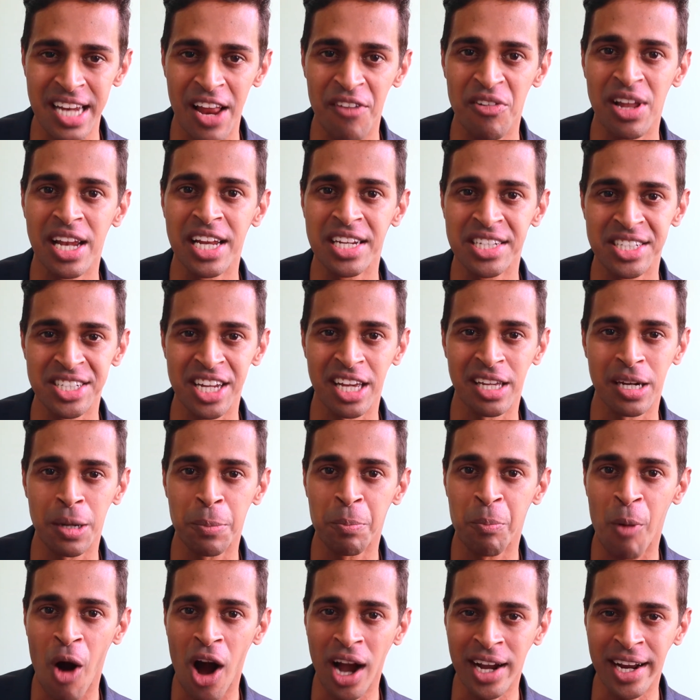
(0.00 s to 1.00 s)
level Instagram
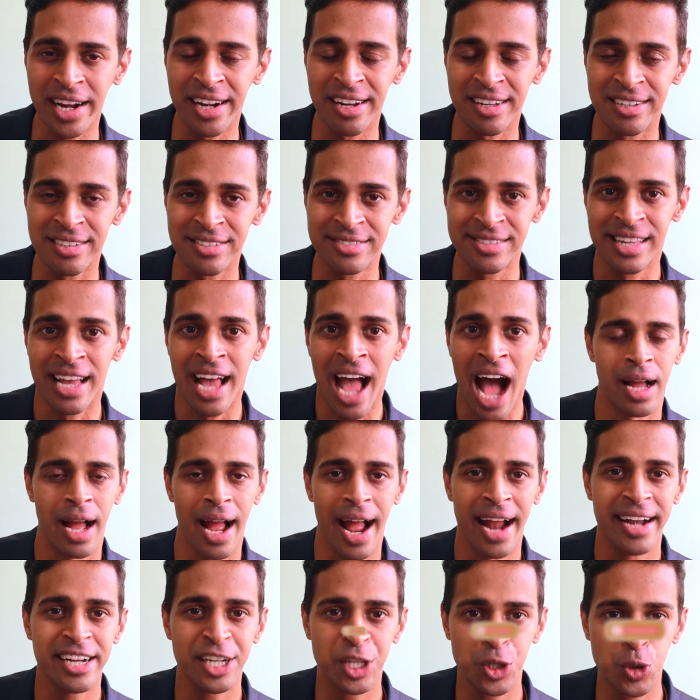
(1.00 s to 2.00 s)
marketers.
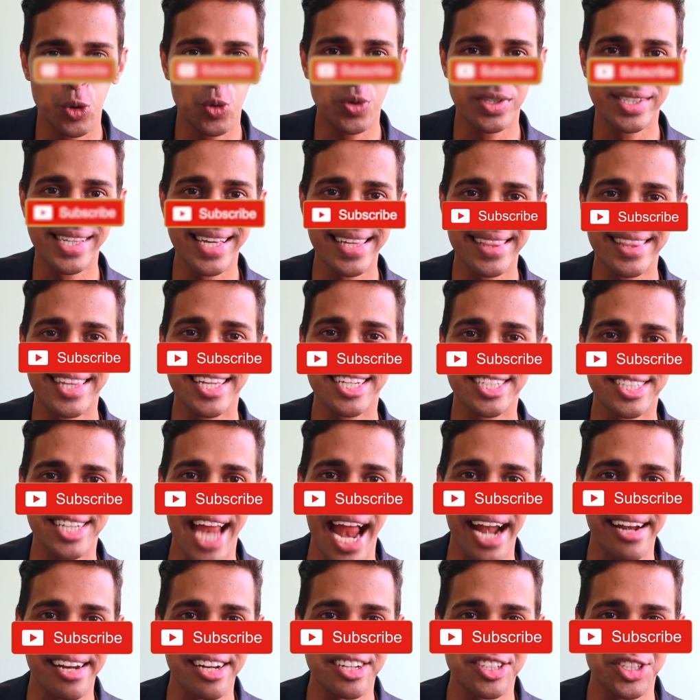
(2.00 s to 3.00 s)
And using these
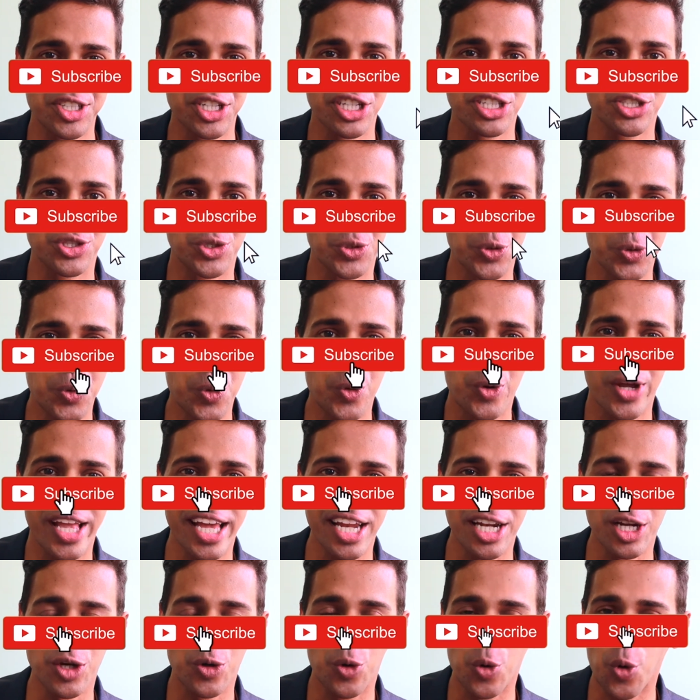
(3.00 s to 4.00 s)
strategies, you
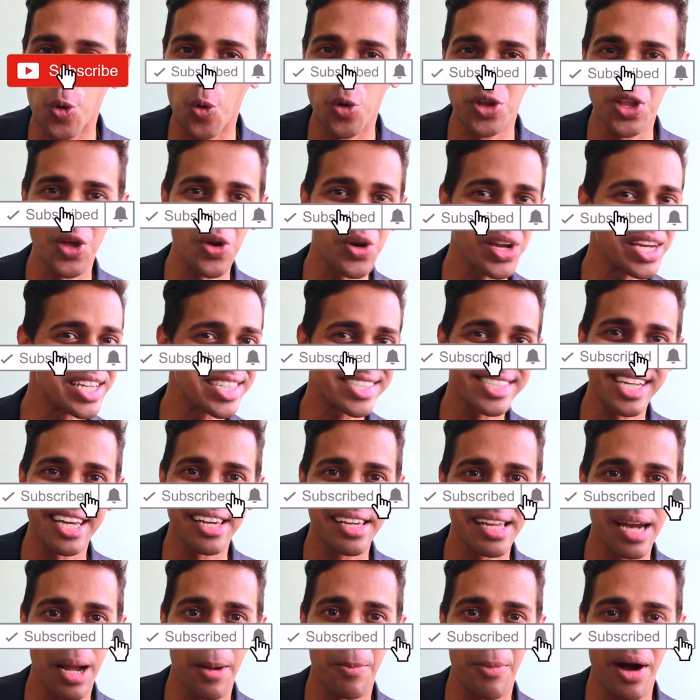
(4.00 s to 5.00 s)
can grow your
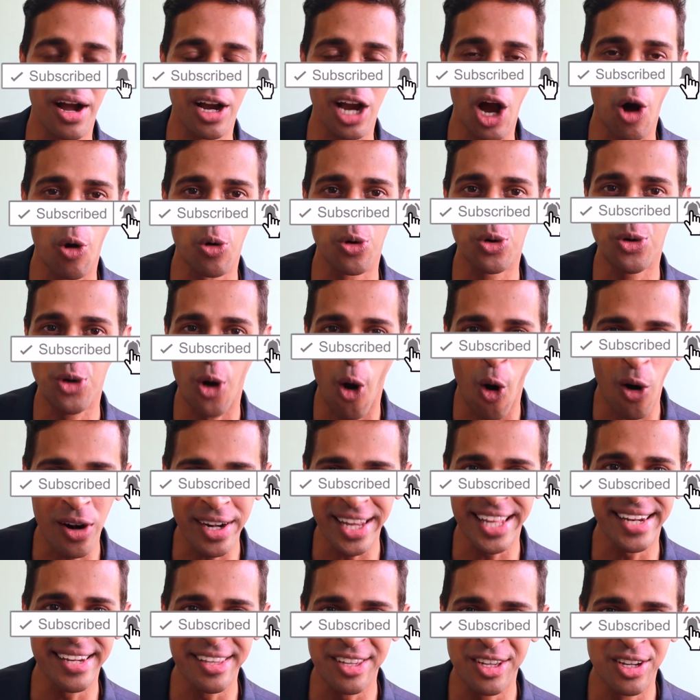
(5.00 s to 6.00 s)
Instagram account not
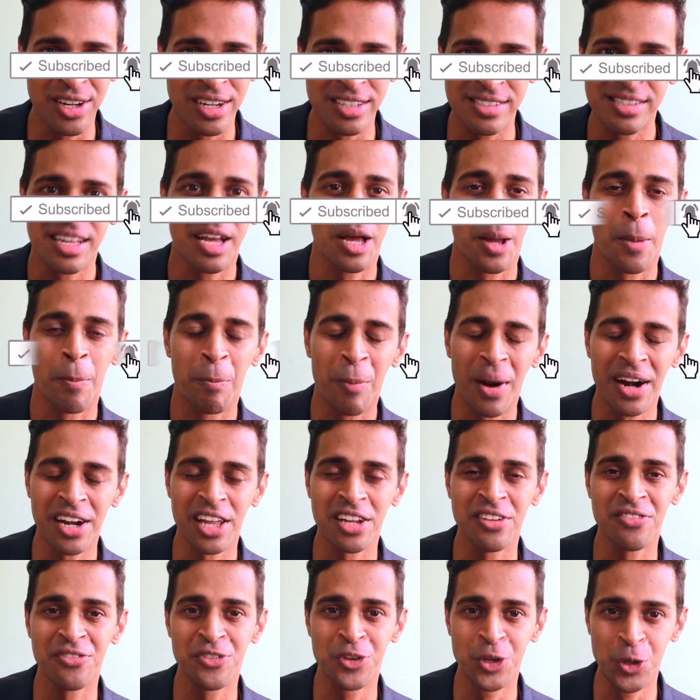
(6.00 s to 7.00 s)
in years but
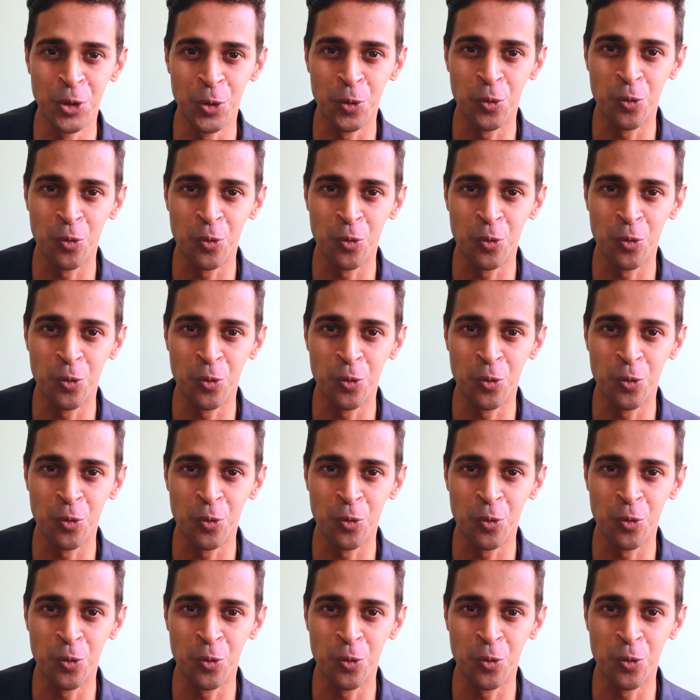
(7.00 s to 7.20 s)
in few